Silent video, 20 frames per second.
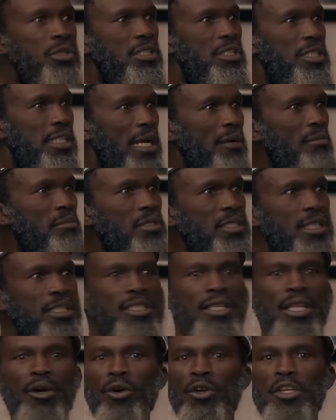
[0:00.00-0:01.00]
with drums,
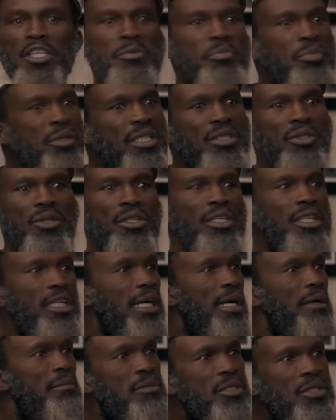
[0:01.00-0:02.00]
and the Holy Spirit only
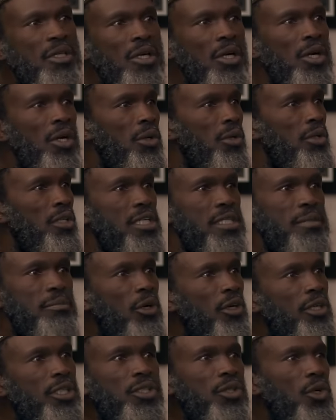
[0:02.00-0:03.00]
comes when a
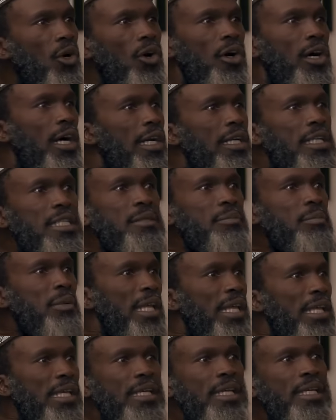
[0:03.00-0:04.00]
small little organ is
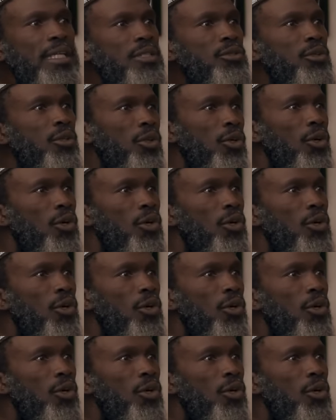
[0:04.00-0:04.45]
playing and it's on